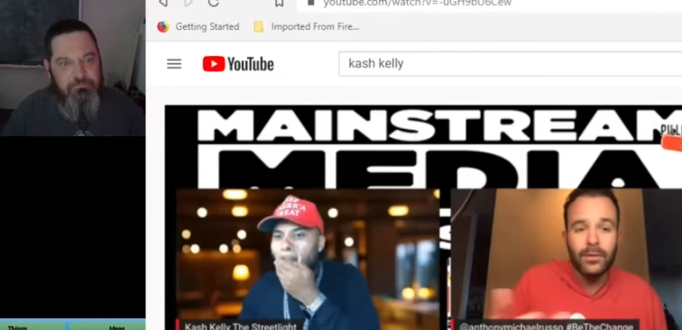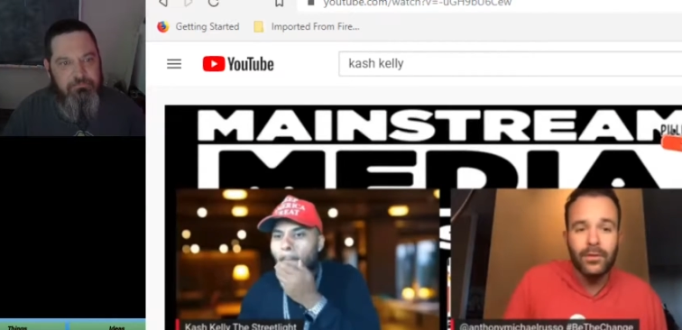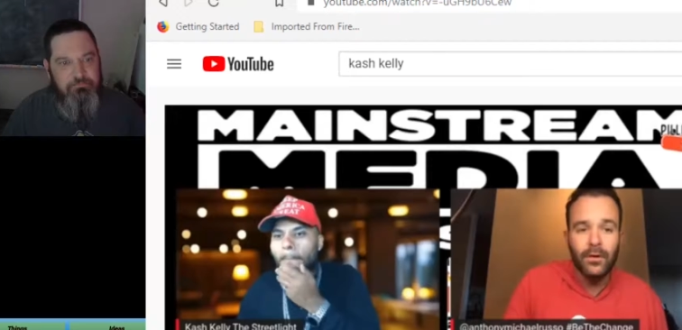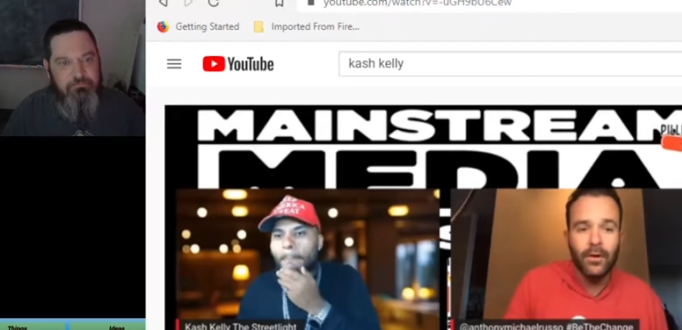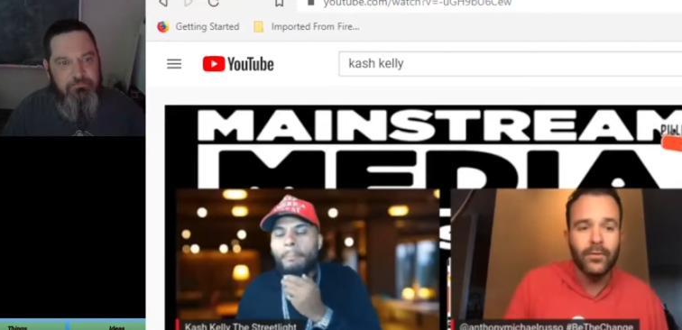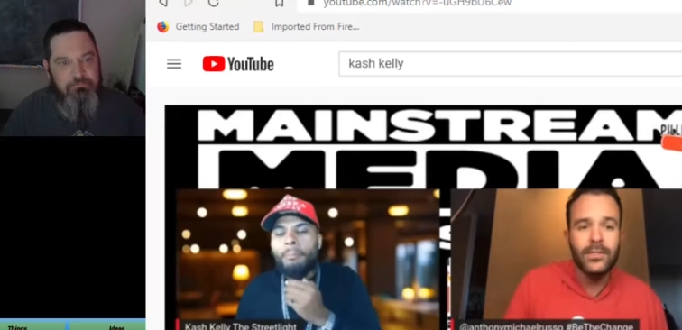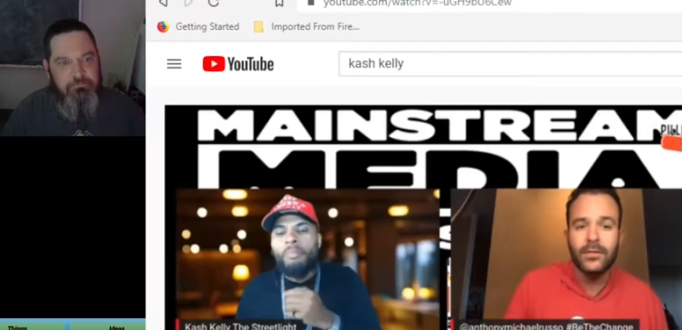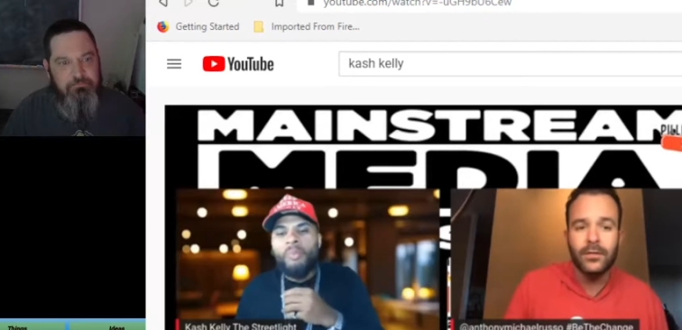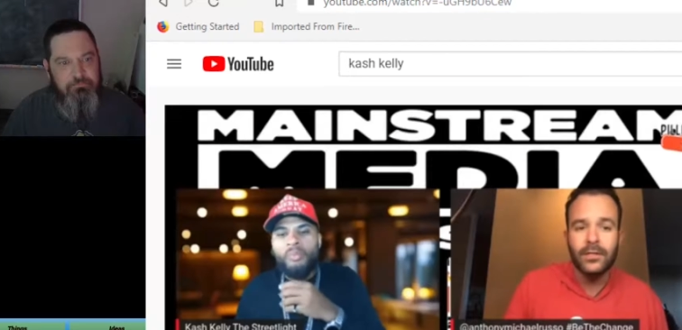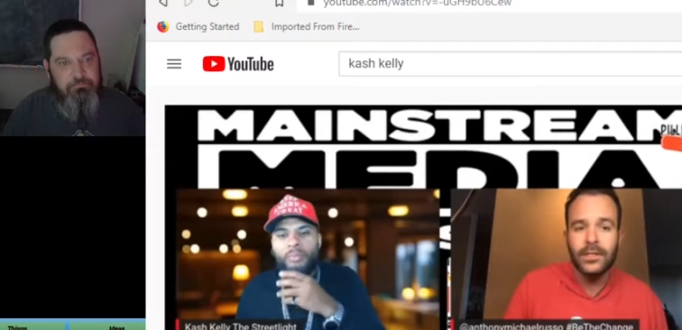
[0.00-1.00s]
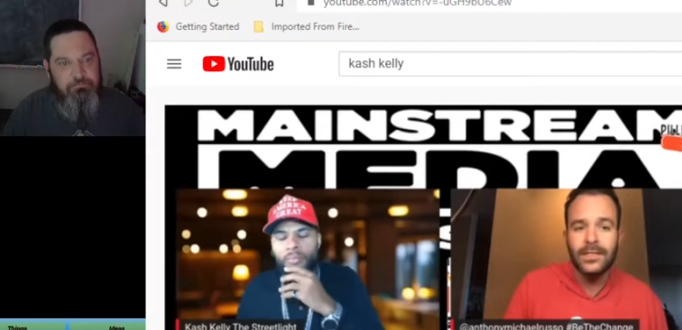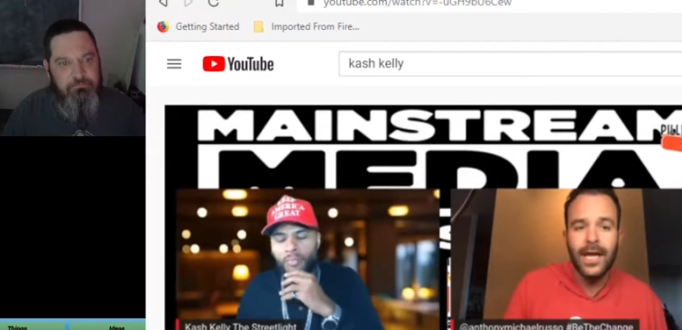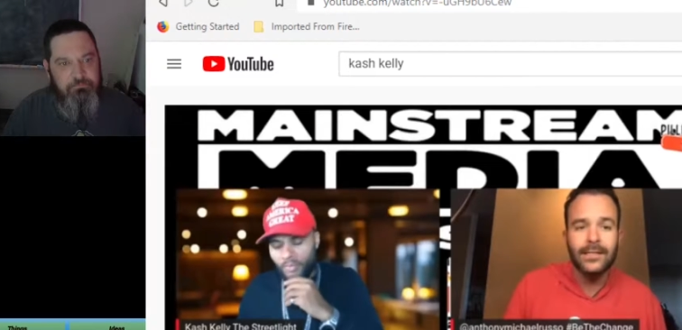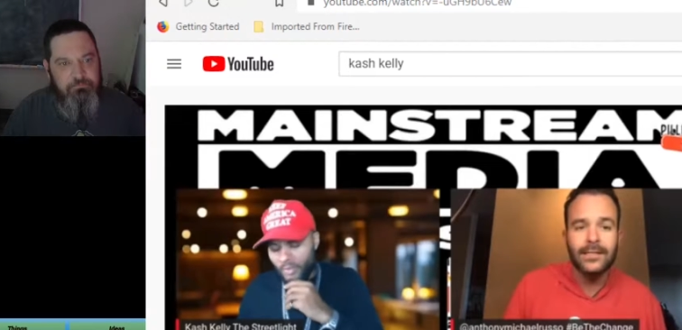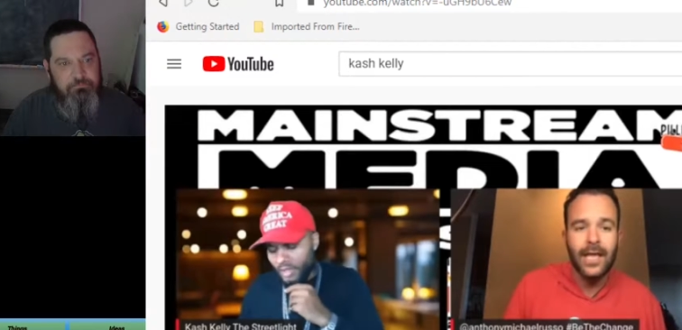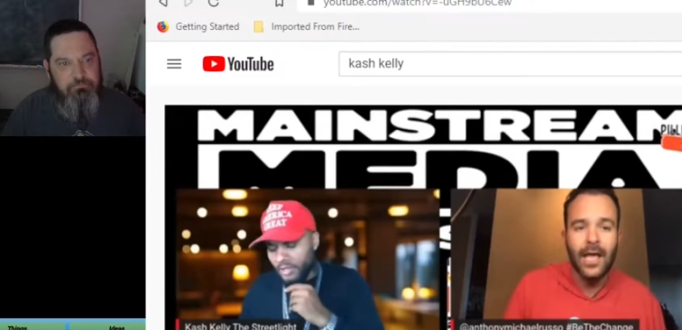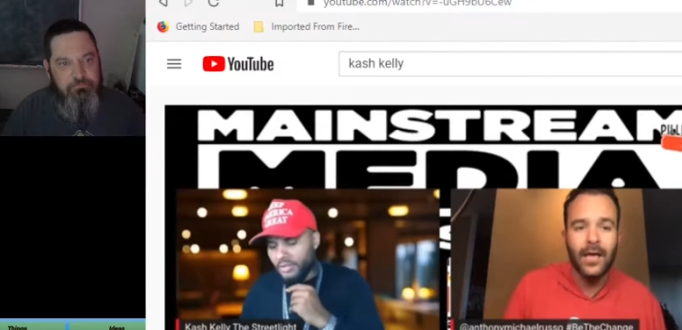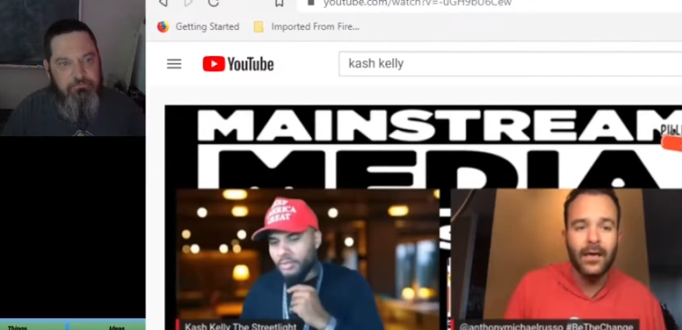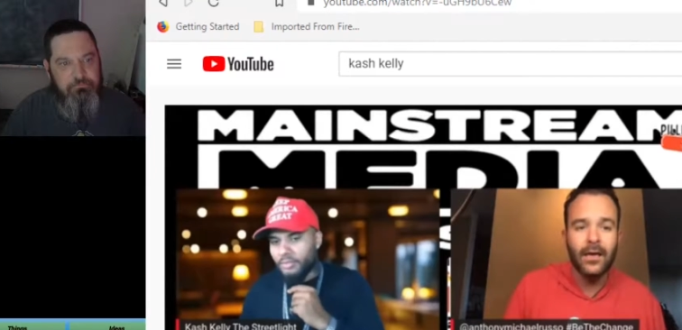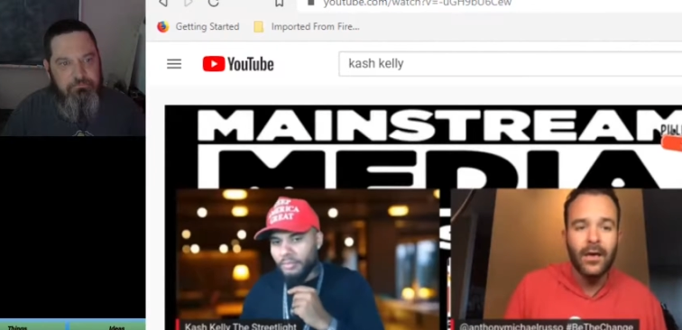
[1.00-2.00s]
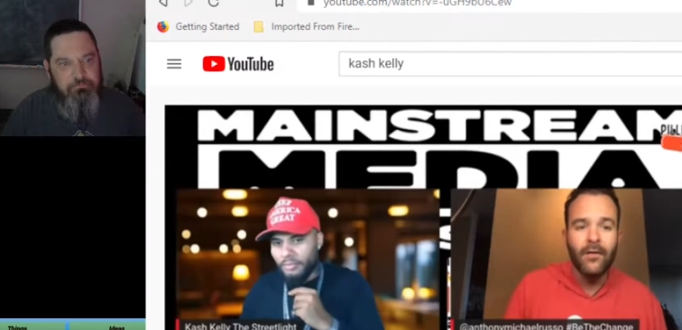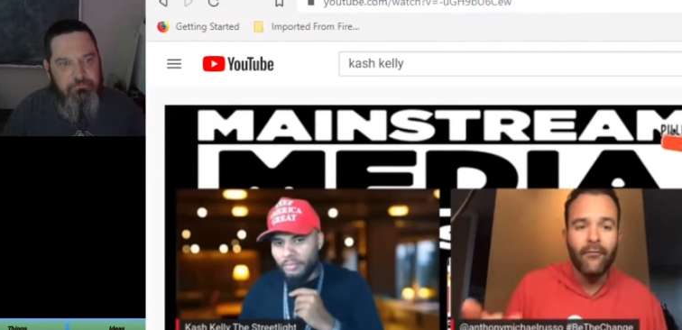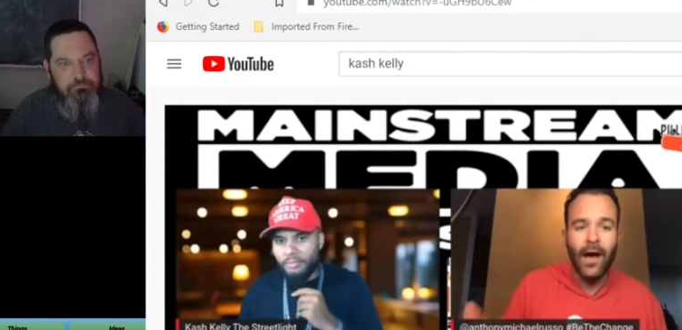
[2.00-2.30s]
Speaker 1: to do their own research. It's not saying yeah.